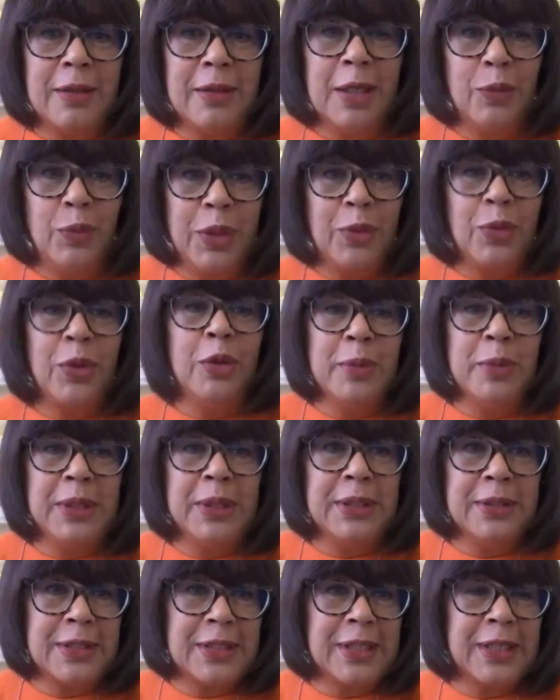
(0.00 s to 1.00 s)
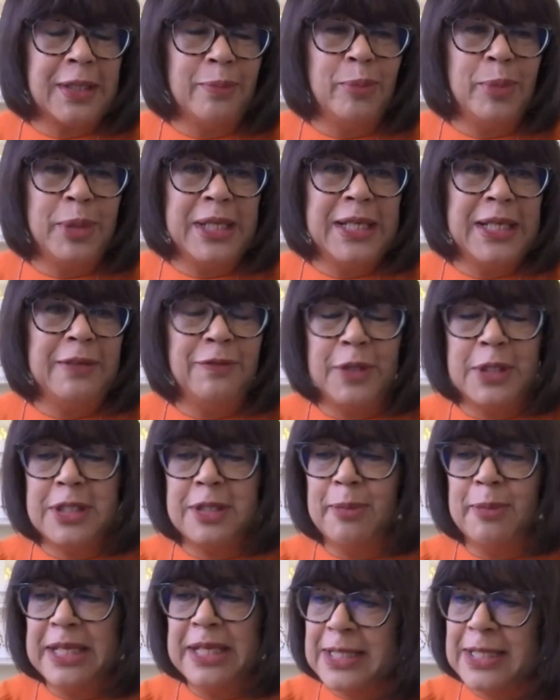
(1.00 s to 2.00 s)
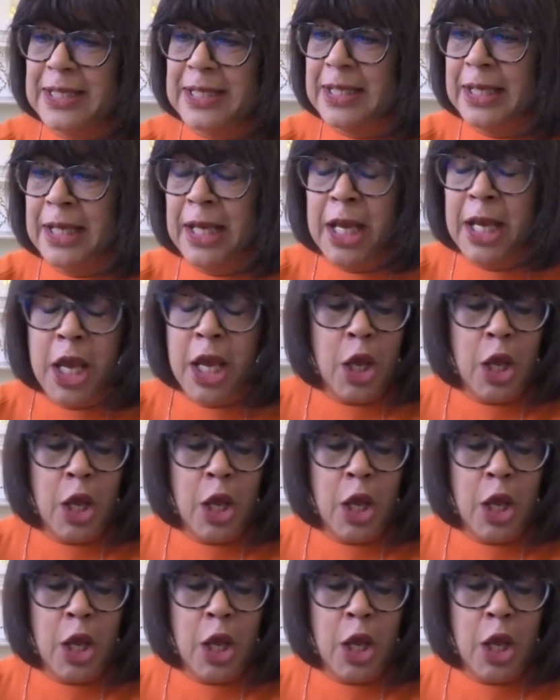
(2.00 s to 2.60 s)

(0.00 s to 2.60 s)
a recruitment company fundamentally.